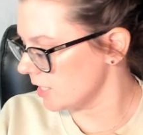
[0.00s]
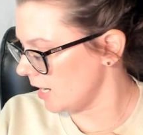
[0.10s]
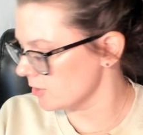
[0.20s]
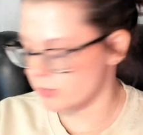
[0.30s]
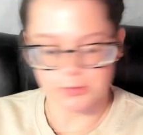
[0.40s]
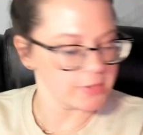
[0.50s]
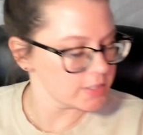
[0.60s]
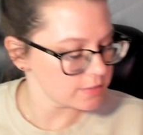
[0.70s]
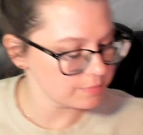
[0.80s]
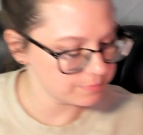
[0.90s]
I drew
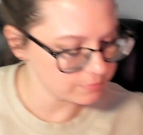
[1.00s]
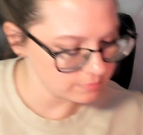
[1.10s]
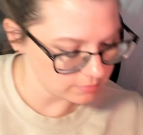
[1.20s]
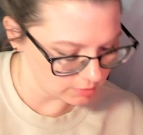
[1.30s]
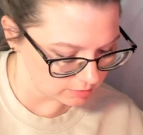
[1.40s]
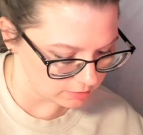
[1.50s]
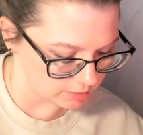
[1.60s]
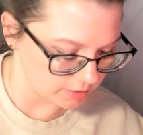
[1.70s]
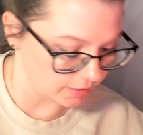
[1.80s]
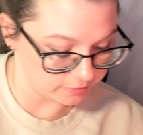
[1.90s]
it
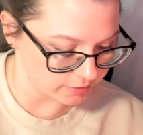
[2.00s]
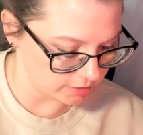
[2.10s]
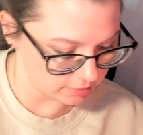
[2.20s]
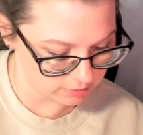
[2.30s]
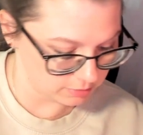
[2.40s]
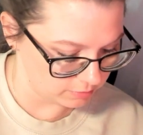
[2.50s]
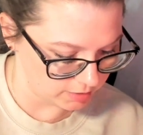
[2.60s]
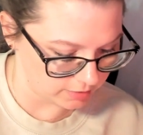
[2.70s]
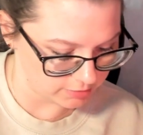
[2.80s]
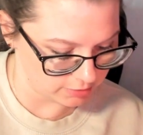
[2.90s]
or colored it or
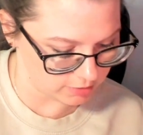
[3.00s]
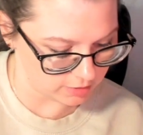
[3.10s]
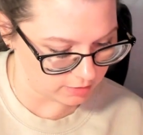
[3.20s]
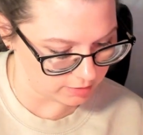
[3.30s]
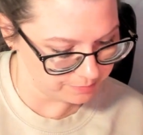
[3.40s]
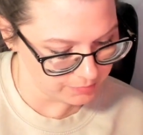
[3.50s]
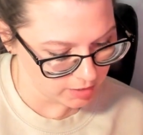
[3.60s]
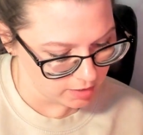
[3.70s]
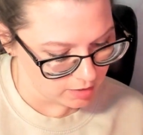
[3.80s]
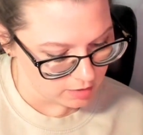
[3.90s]
whatever you want to call it.
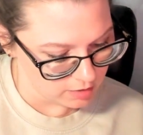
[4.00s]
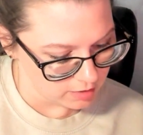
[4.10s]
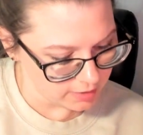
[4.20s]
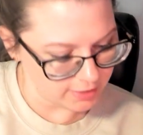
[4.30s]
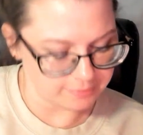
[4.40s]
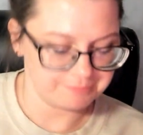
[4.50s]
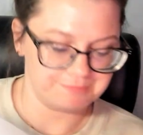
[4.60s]
There.